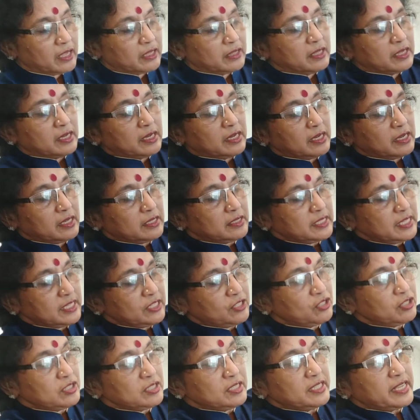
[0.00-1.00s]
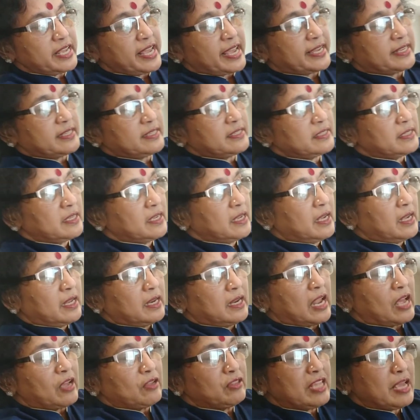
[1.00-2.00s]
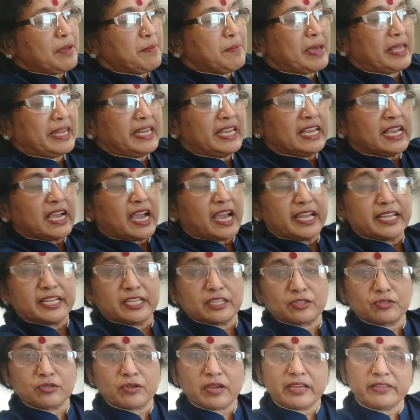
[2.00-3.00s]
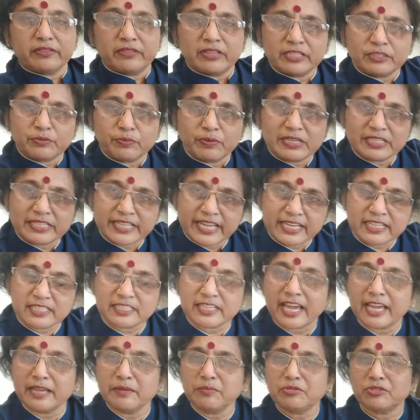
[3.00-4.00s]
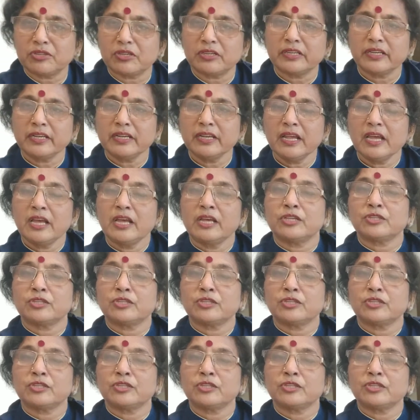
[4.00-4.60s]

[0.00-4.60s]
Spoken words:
the teacher says, like there are many kinds, so this will take time, children.